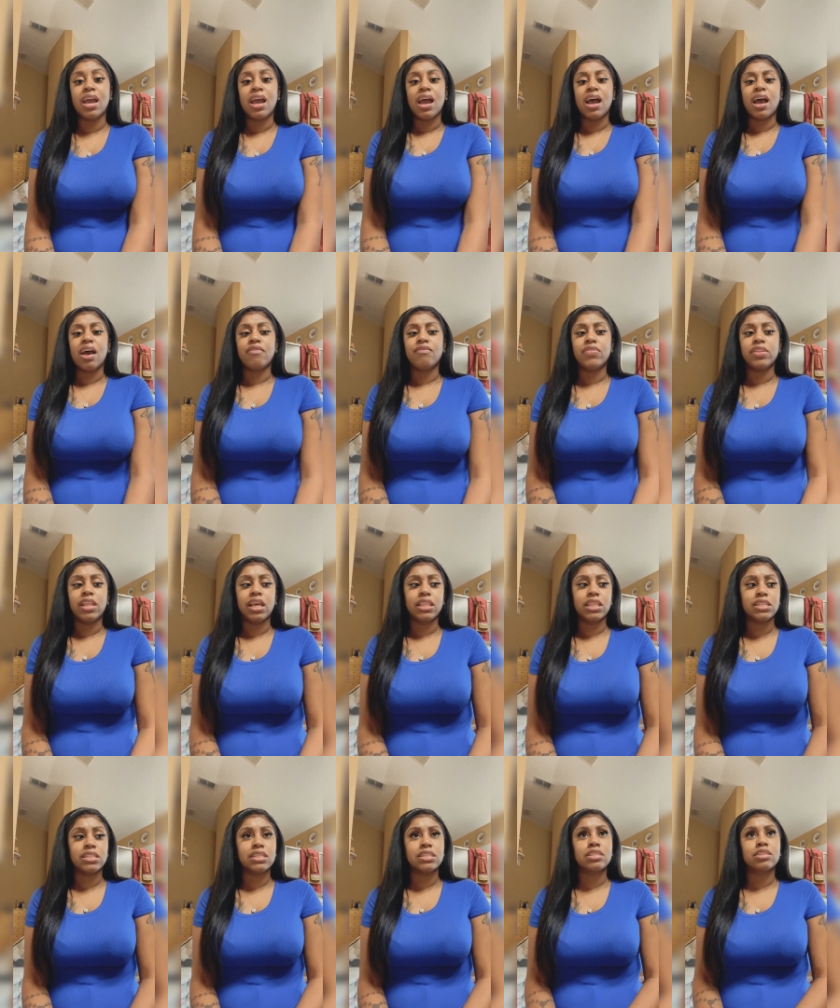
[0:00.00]
I feel like
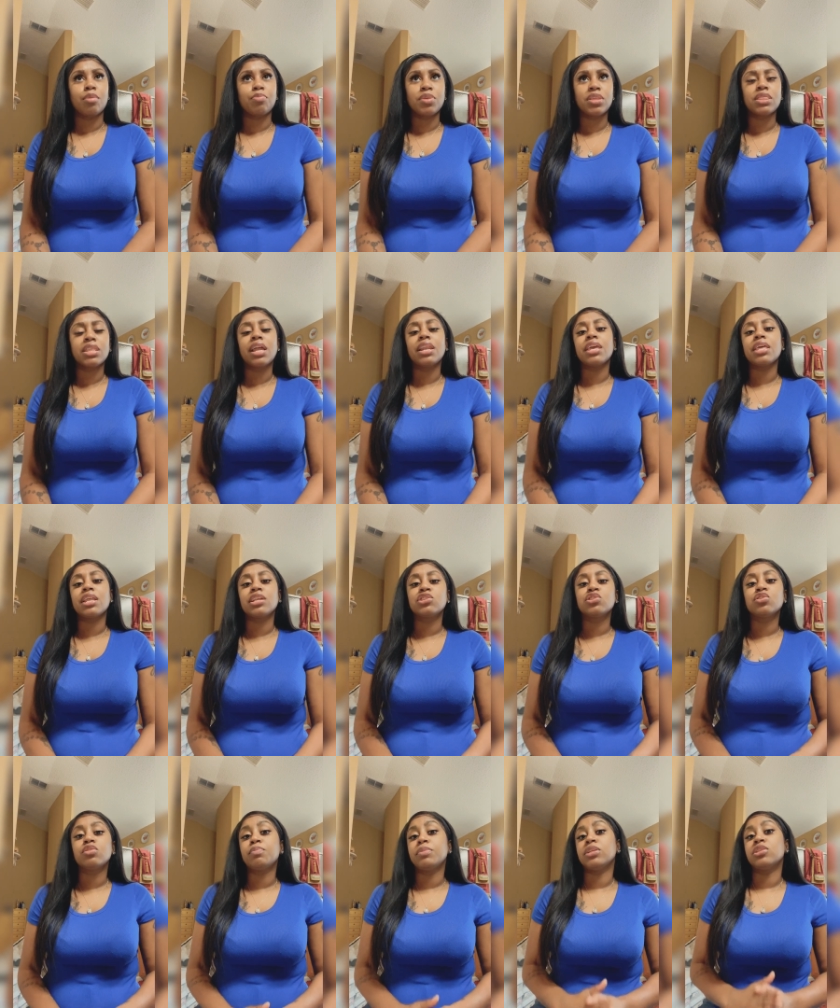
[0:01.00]
this is something that needed
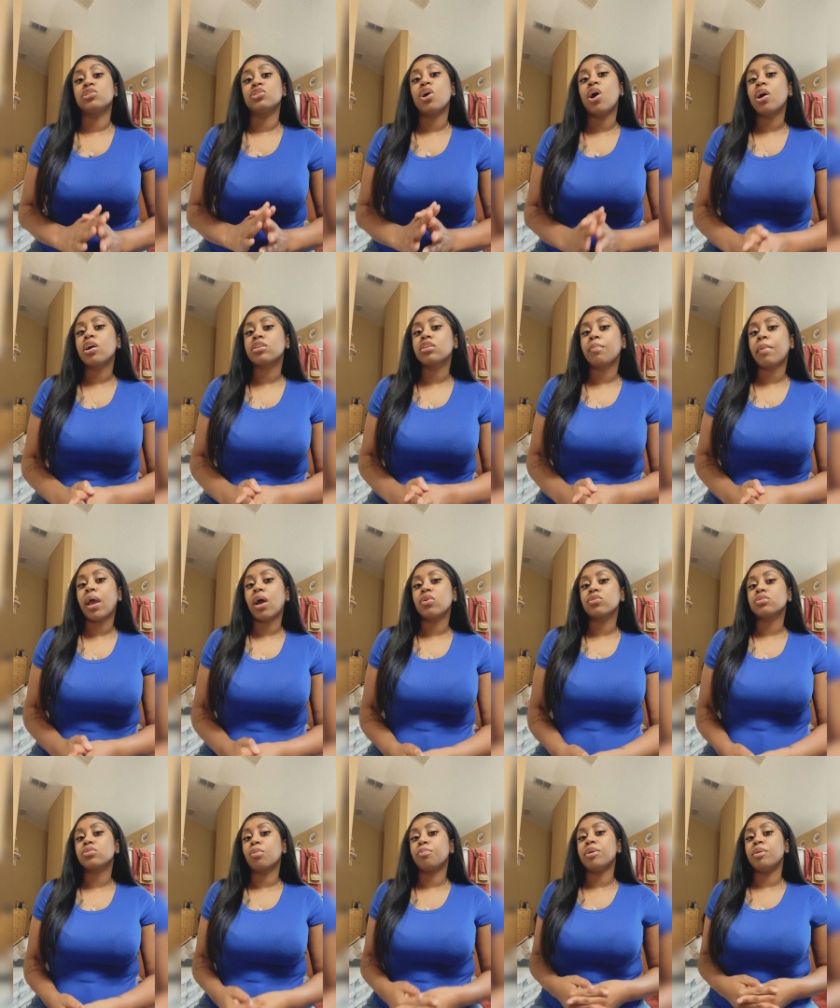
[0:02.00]
to be talked
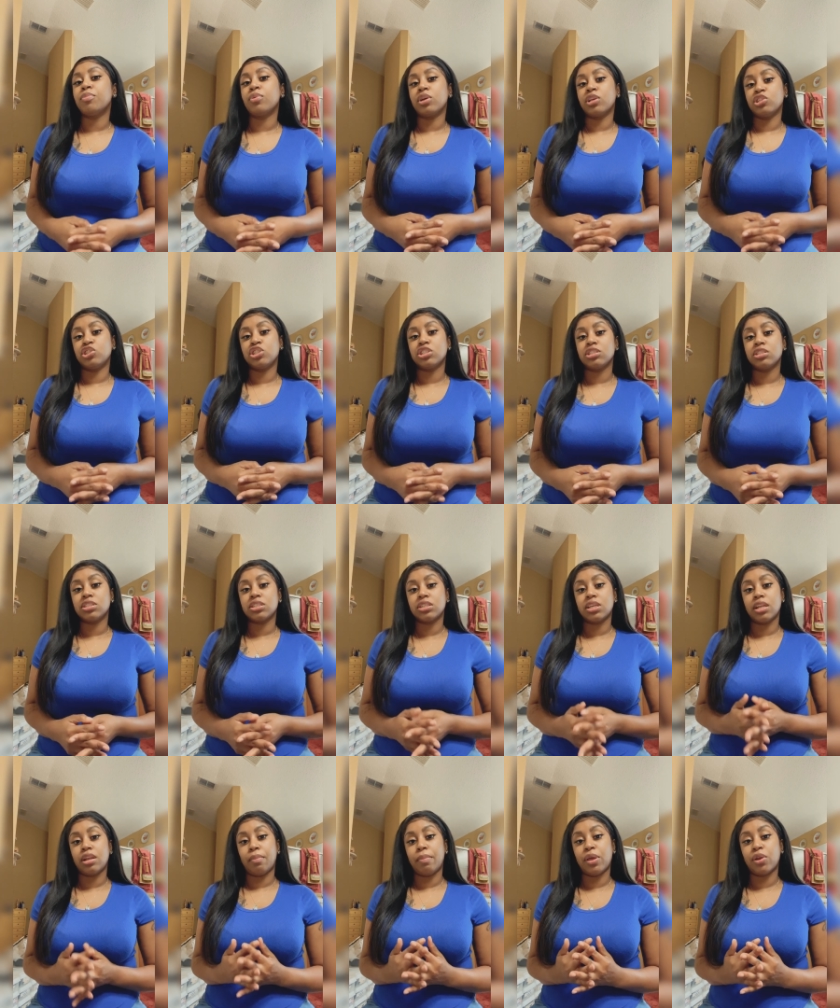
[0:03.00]
about so people can just
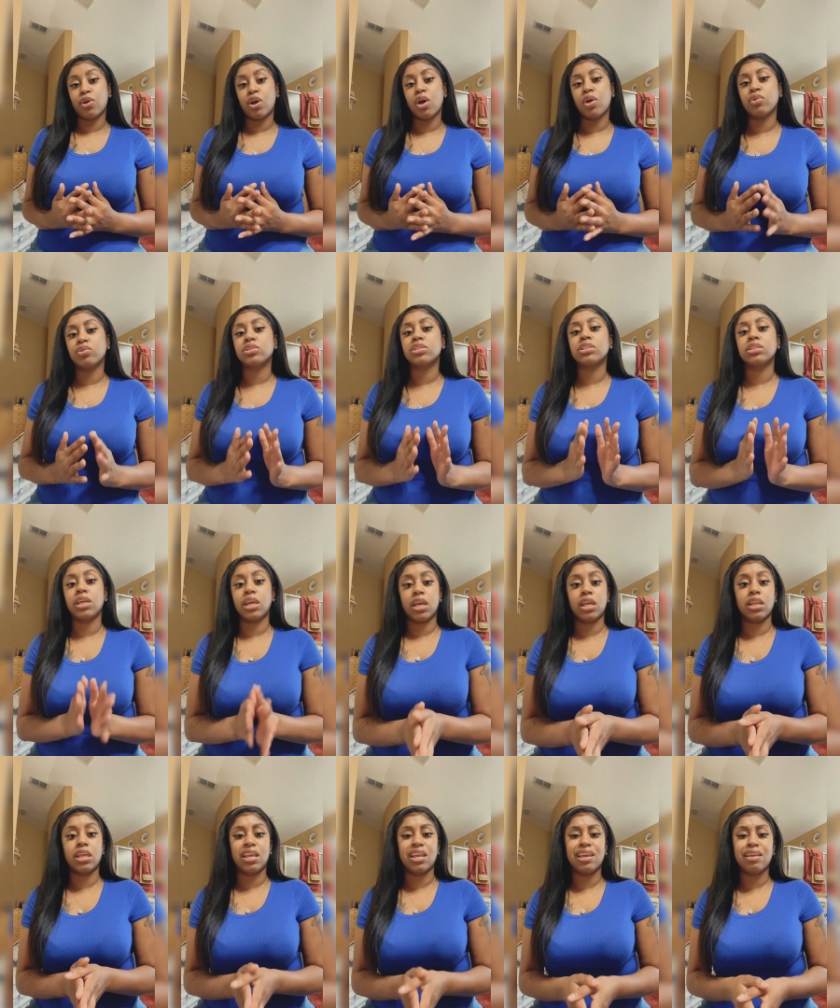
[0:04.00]
get a better
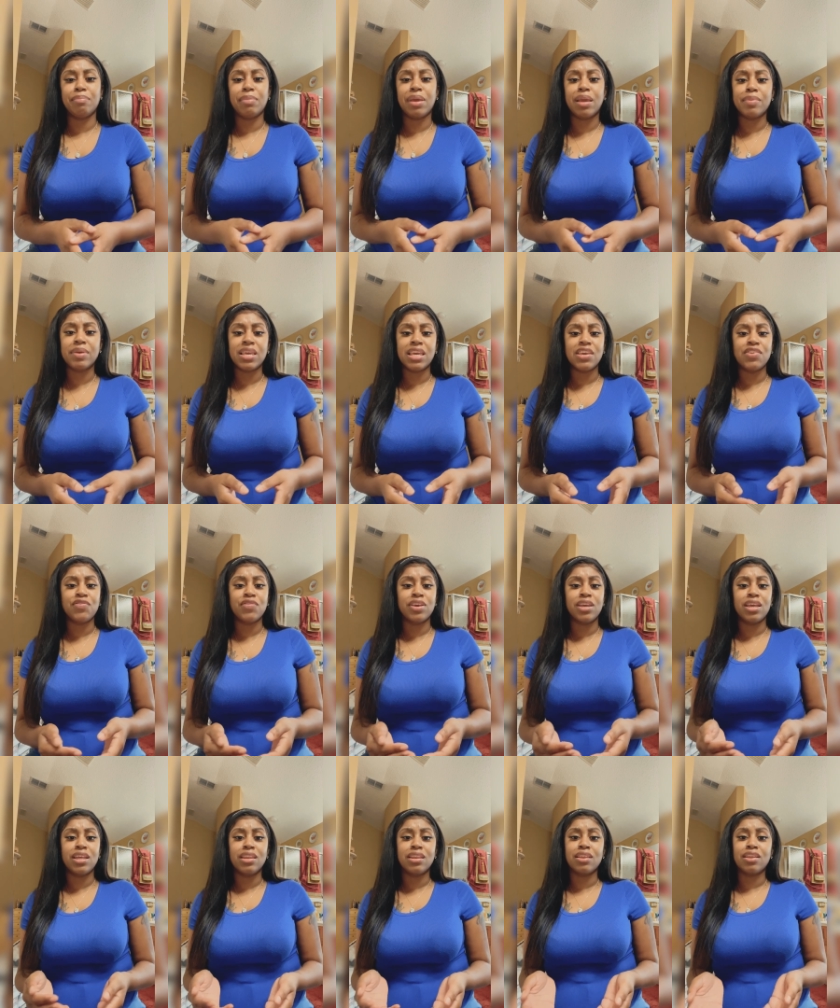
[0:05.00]
understanding and maybe
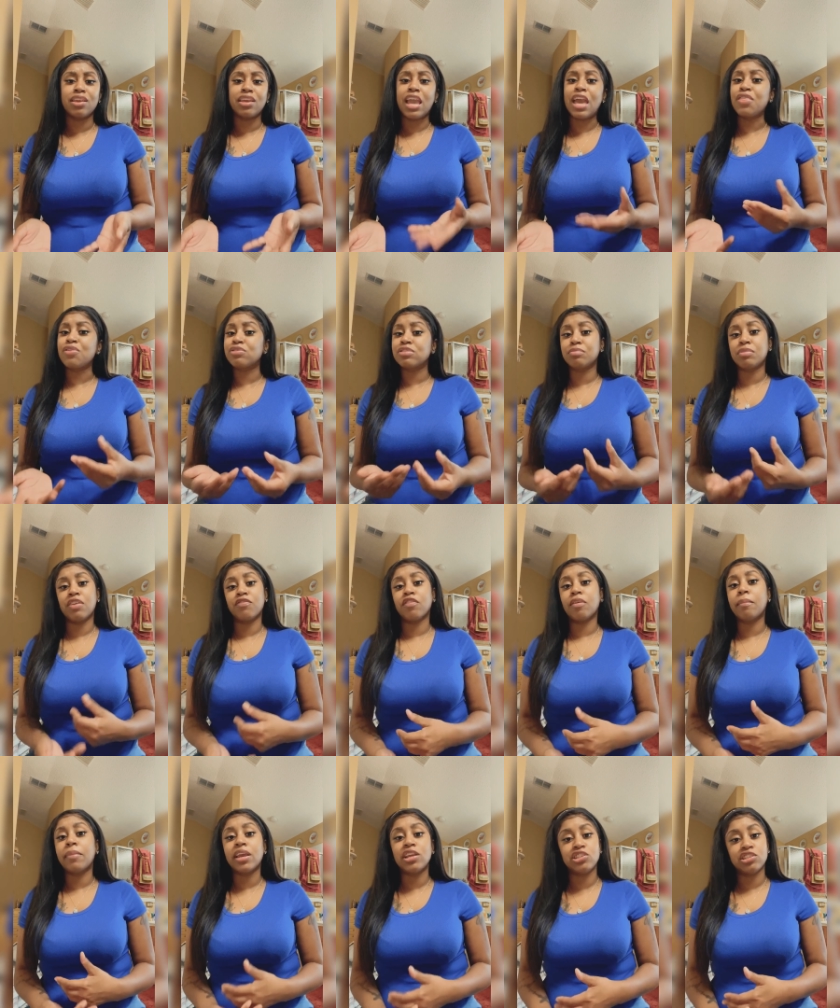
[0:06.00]
even gather some
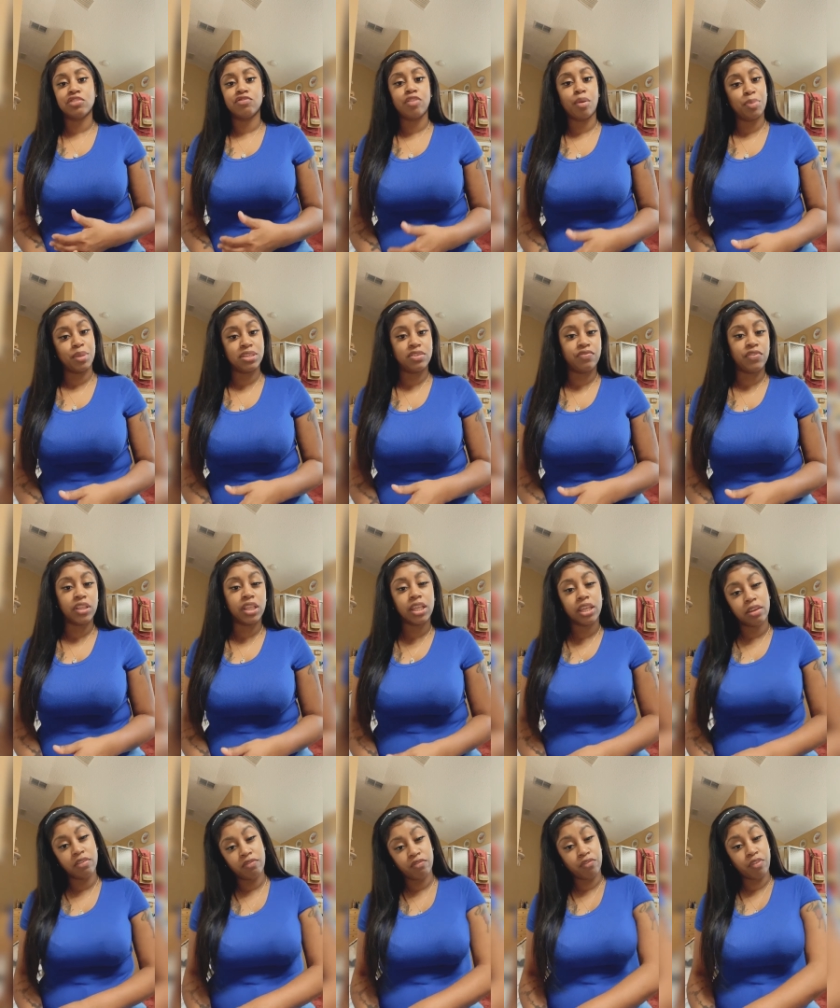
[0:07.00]
information from this
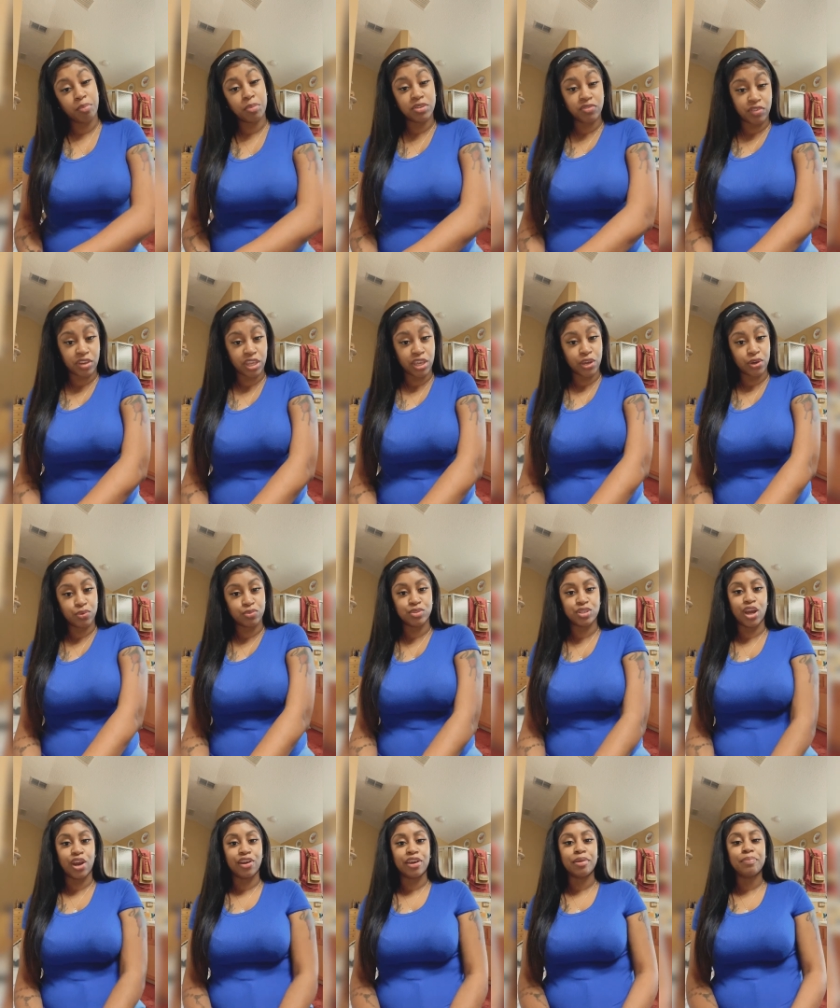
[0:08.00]
video. Sorry.